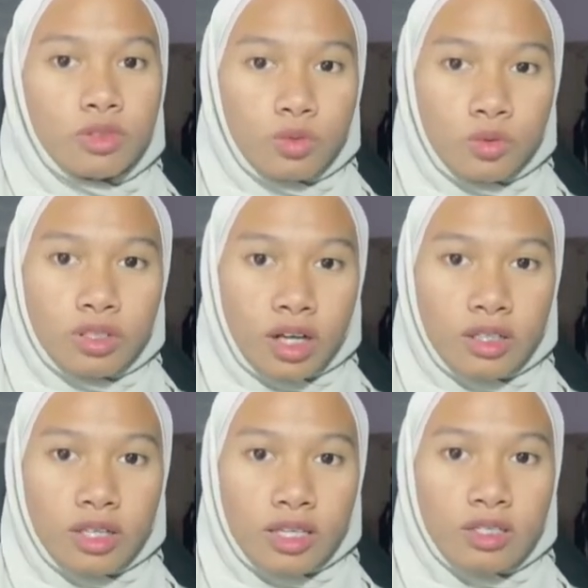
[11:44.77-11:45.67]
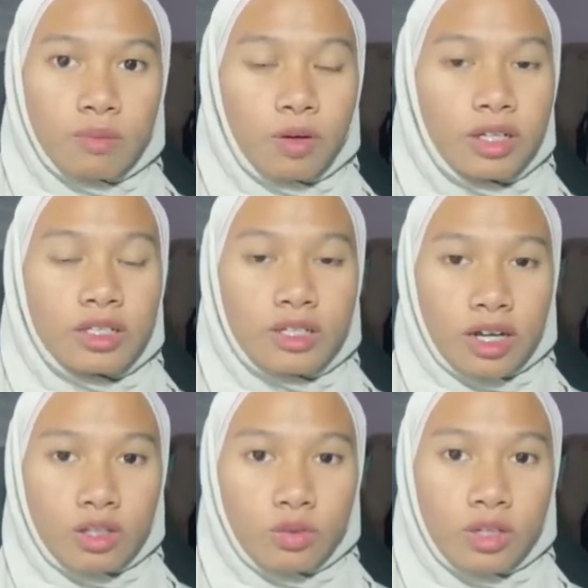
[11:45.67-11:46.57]
to touch as the body
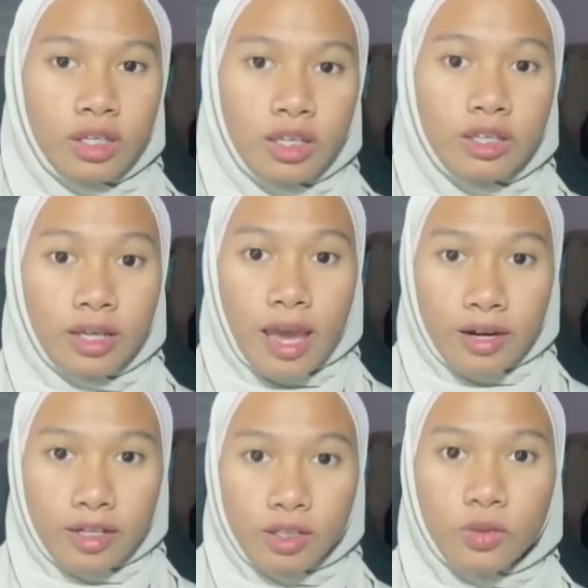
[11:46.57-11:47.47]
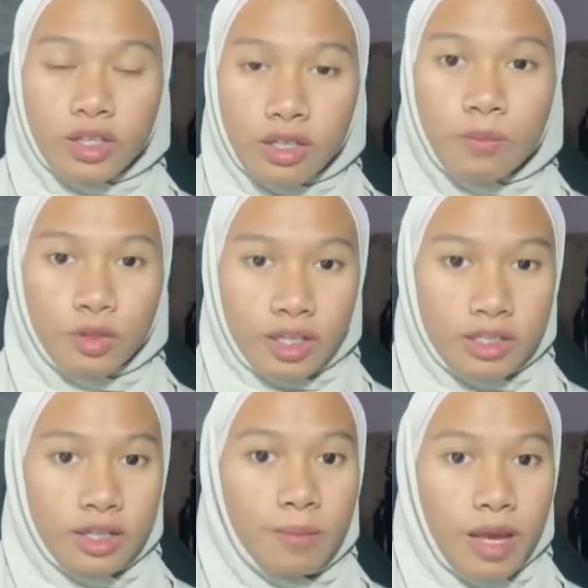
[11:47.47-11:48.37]
tries to heat the area to kill
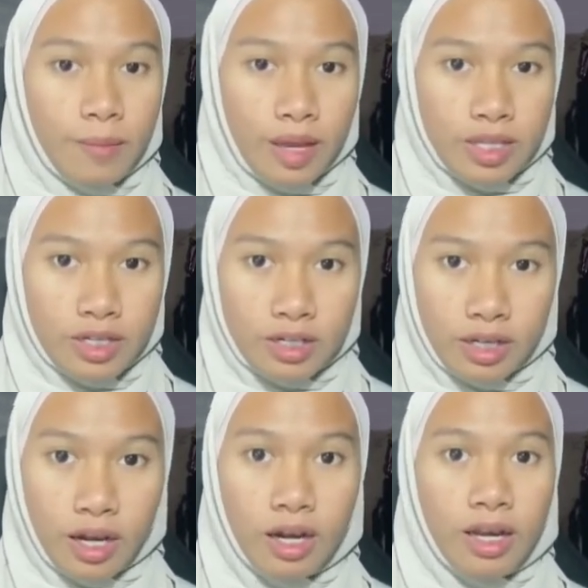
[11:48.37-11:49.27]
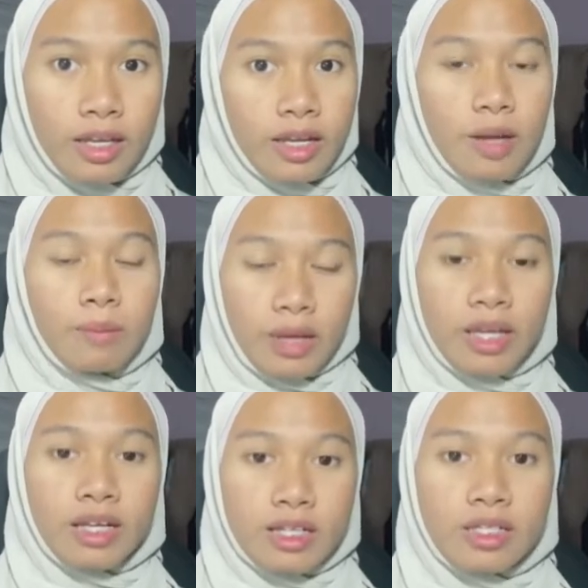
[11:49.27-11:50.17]
potential bacteria that may
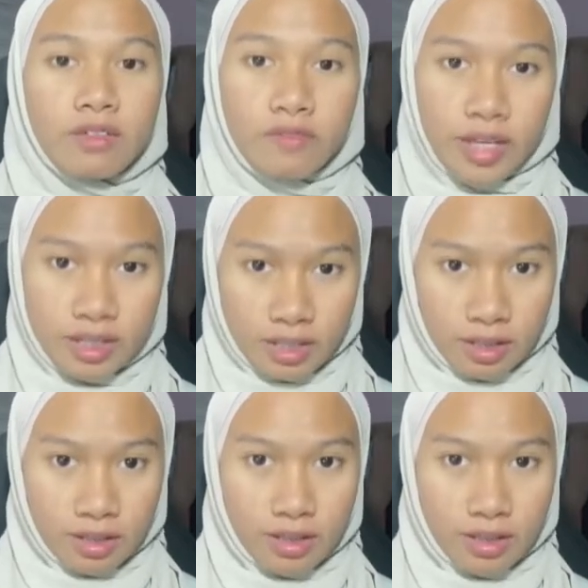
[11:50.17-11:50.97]
cause infection.